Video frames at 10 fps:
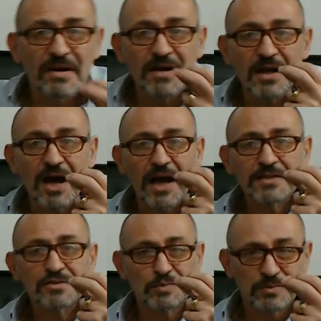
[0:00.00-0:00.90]
very
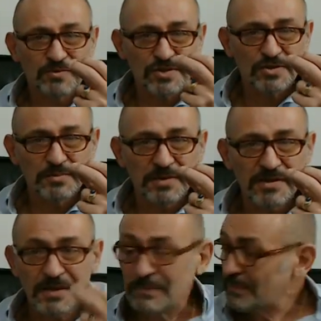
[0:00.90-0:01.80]
light, superficial
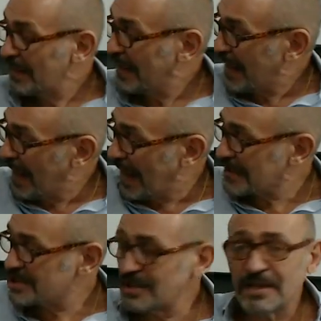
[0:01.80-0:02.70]
breathing,
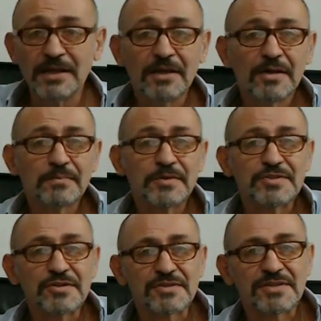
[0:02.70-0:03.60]
actually
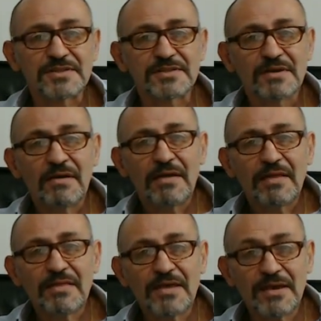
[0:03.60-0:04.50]
produces
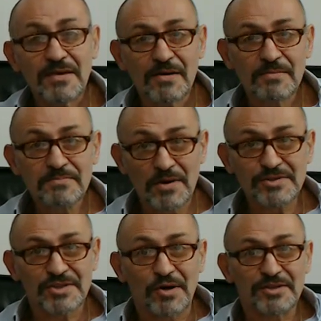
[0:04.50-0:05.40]
the
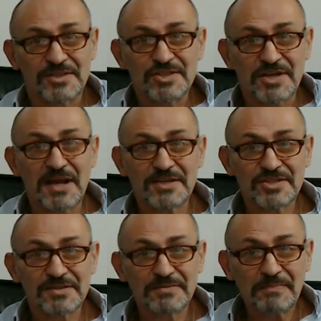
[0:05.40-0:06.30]
most
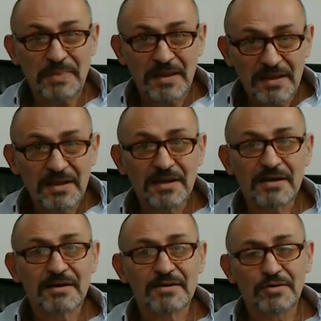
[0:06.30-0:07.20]
oxygenation
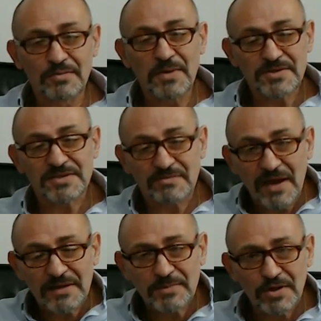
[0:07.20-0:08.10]
or most
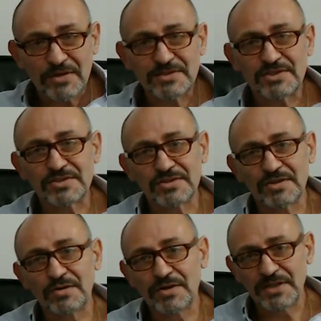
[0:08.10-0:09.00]
available oxygen to
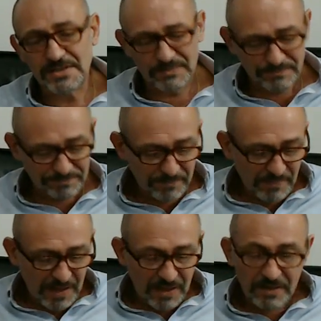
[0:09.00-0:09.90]
the organism.
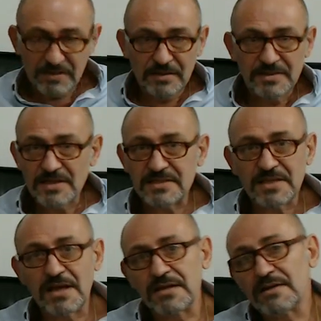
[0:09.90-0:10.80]
As I
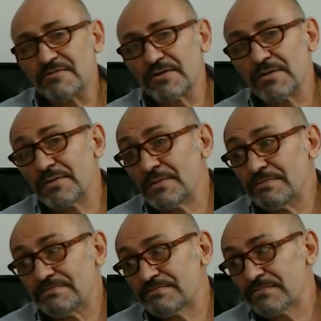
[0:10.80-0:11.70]
say, if you